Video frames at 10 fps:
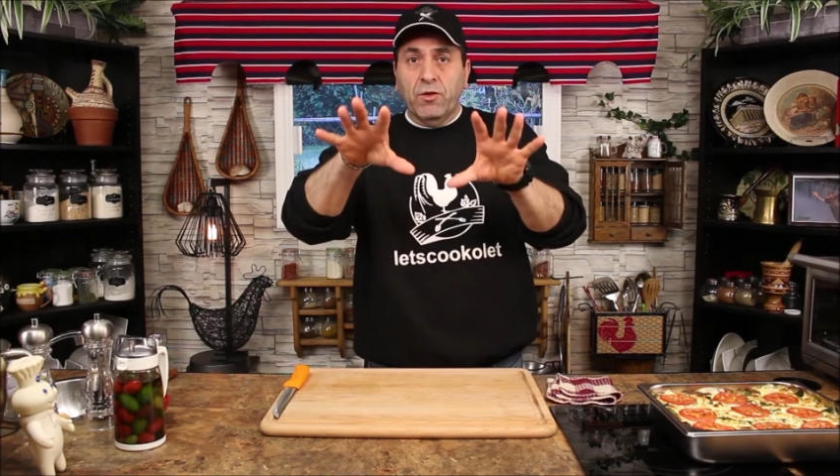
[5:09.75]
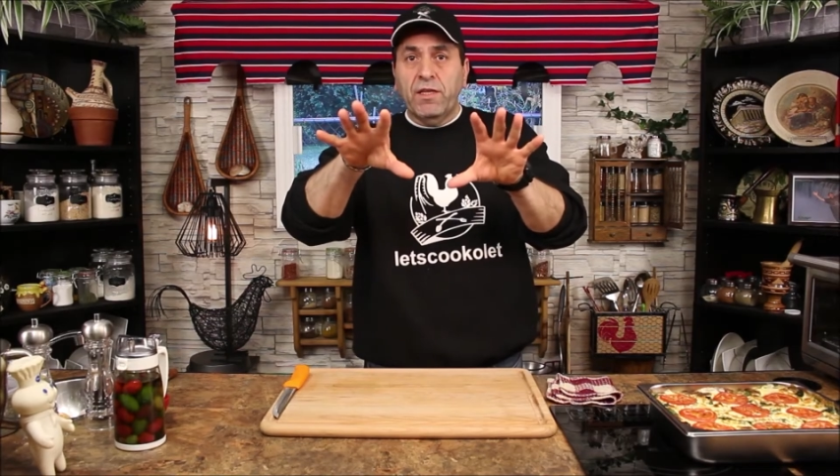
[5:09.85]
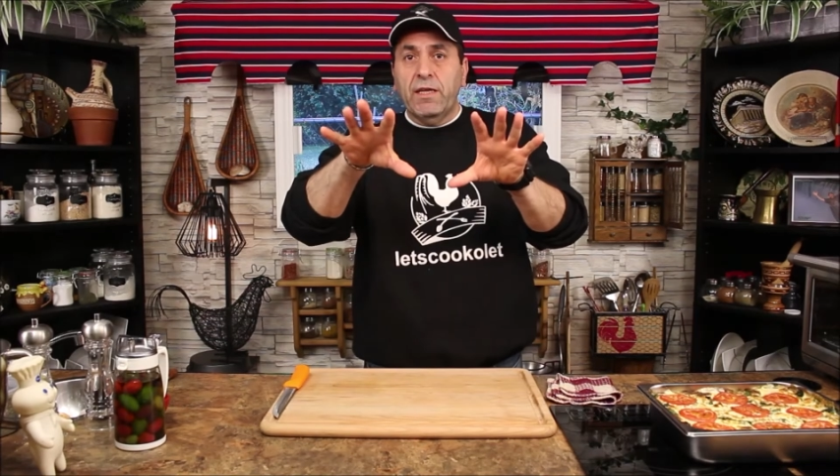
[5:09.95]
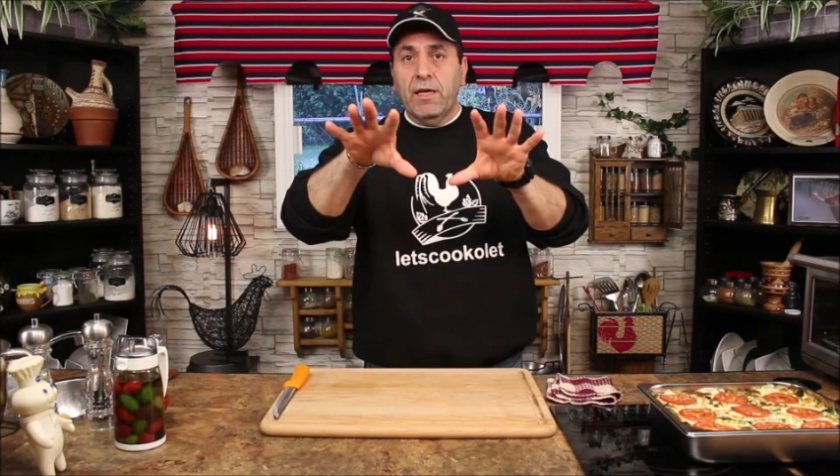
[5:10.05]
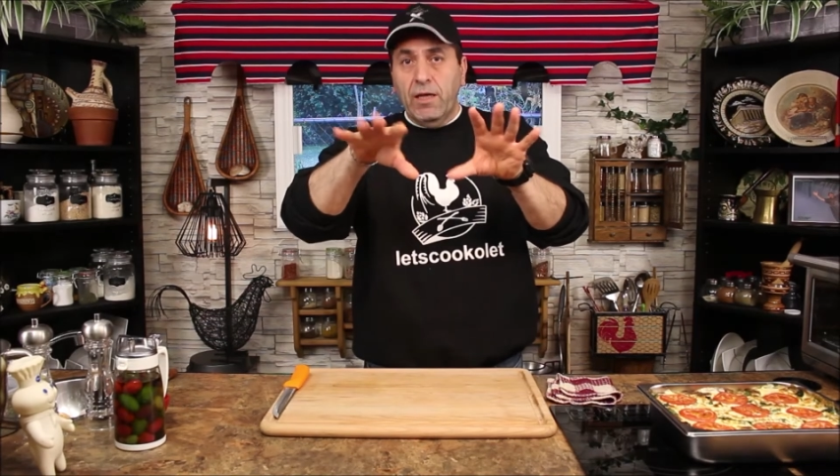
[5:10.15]
on
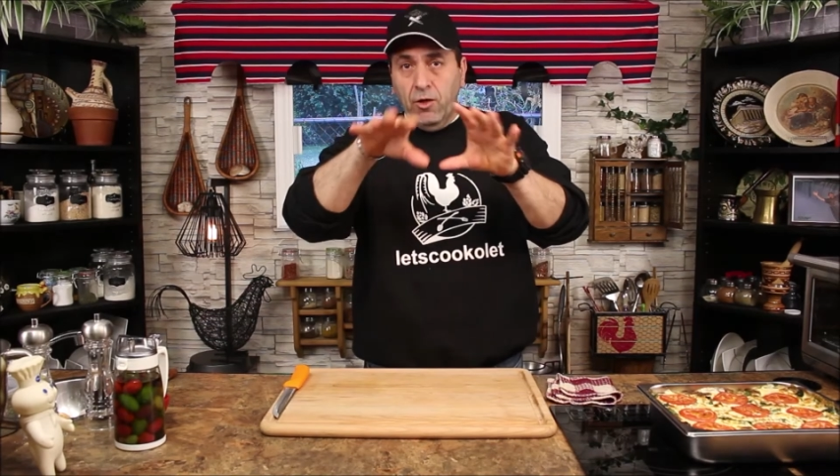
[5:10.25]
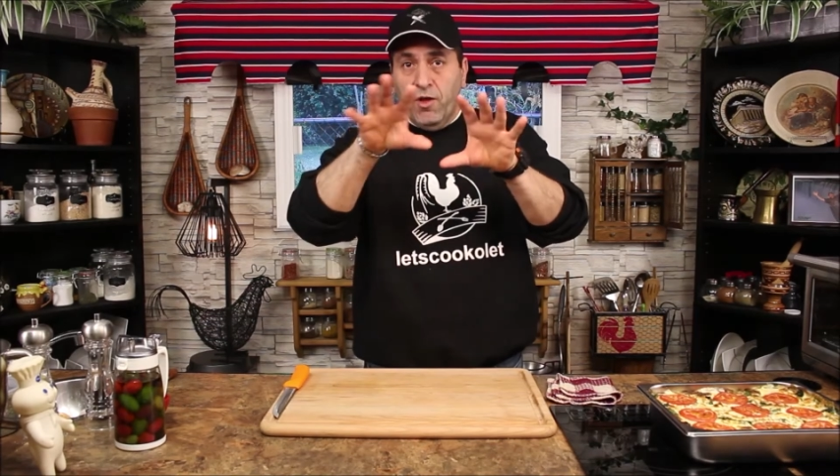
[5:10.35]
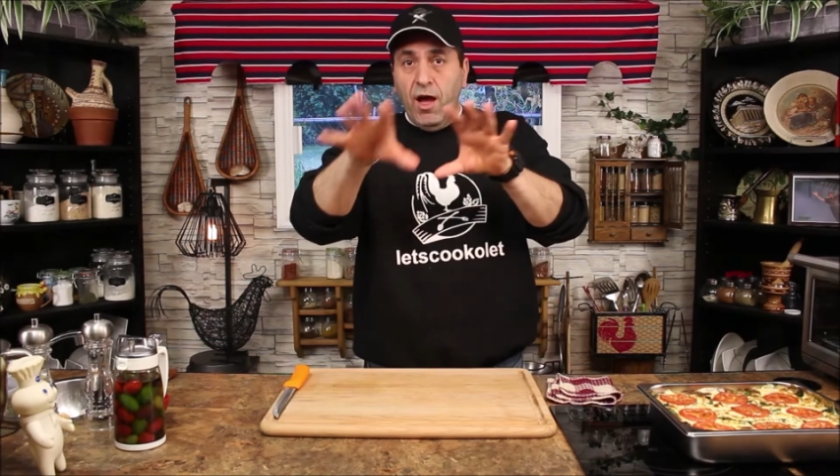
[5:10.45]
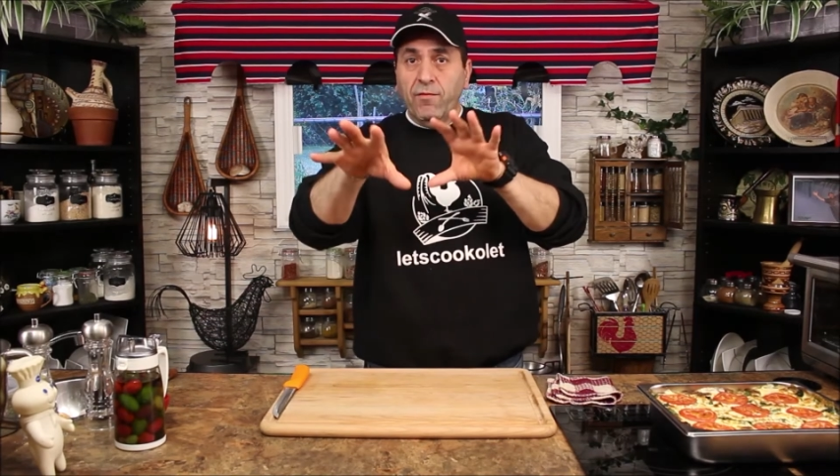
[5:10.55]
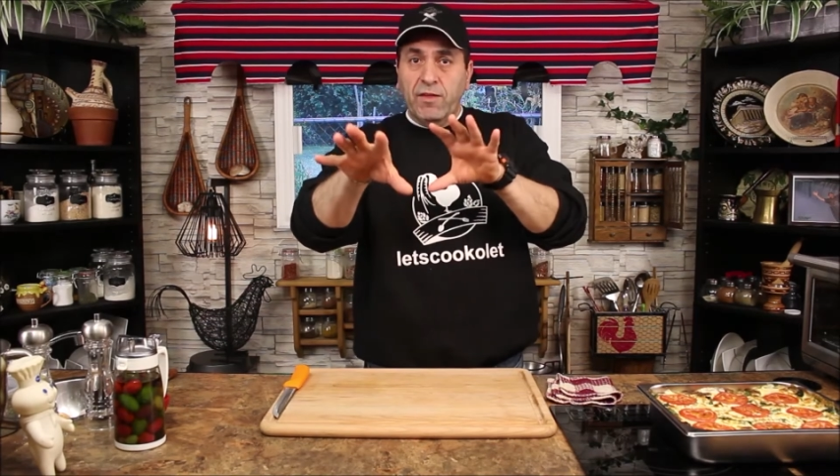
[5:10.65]
the, uh, on
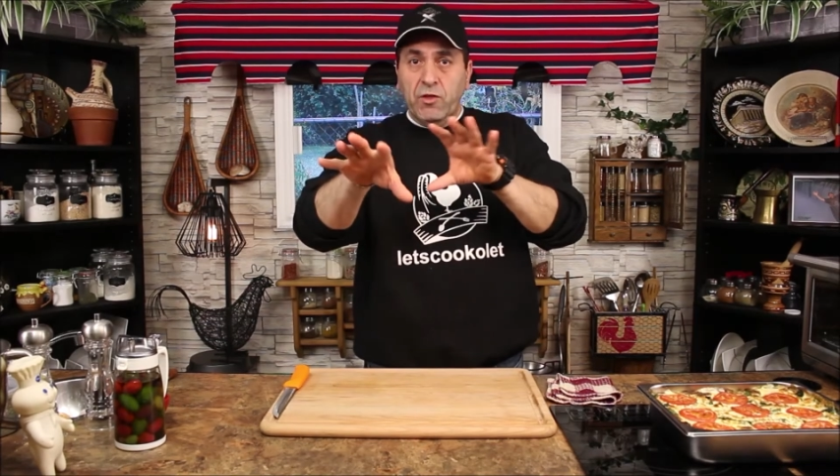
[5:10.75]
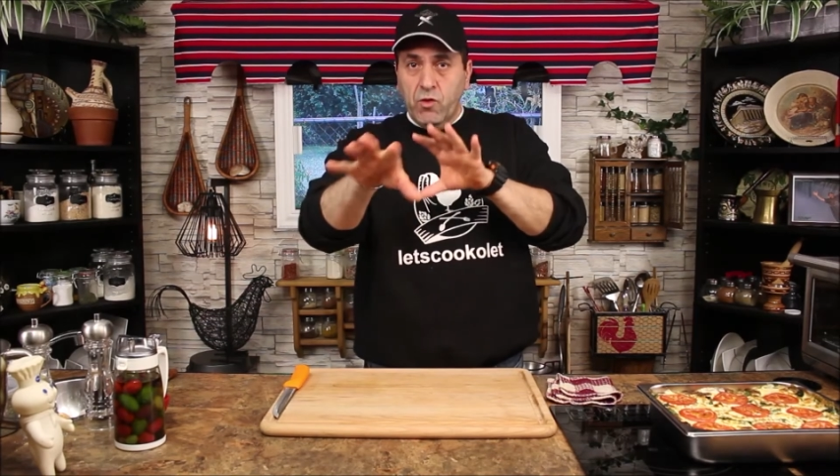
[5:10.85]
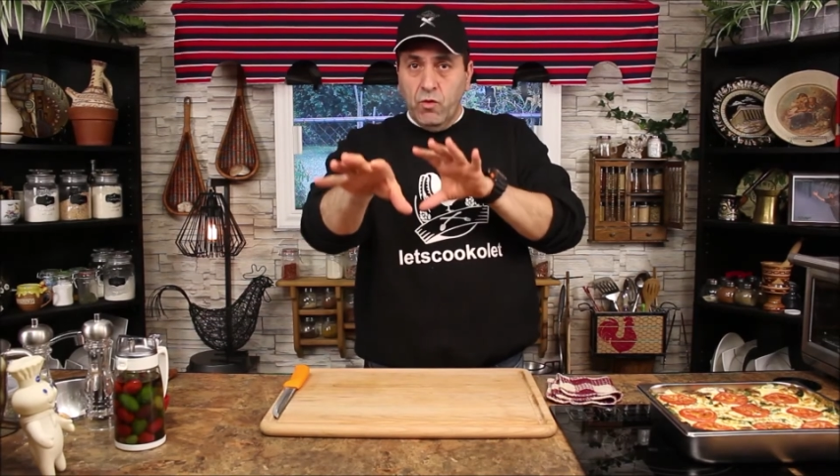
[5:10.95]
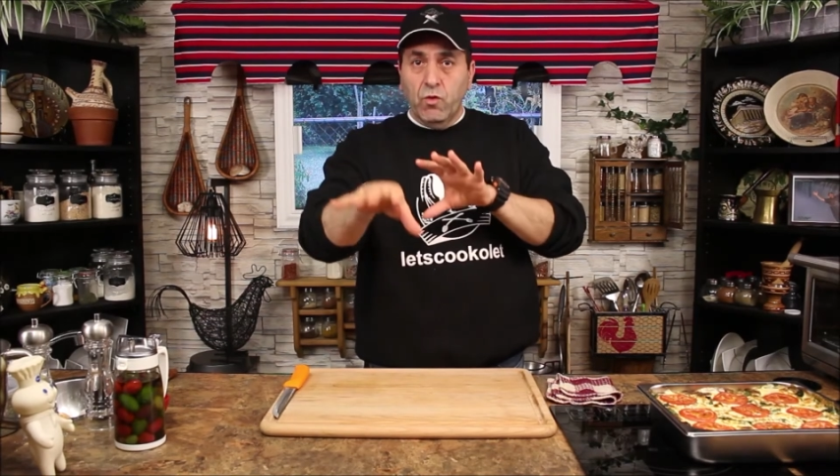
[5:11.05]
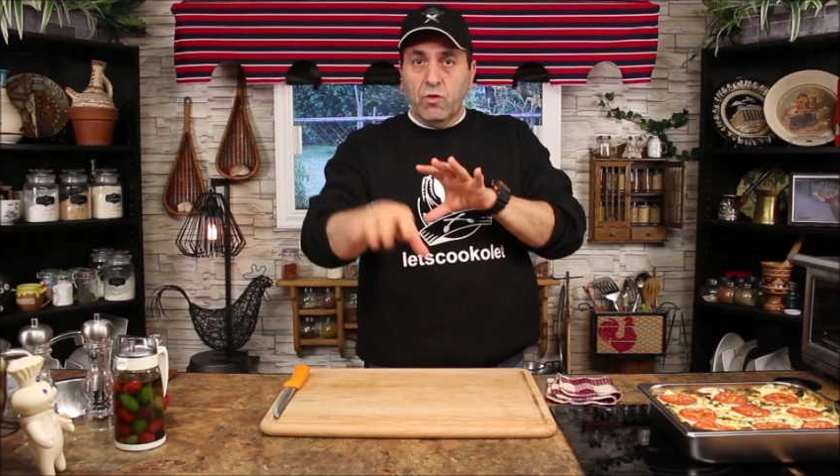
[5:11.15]
the oven you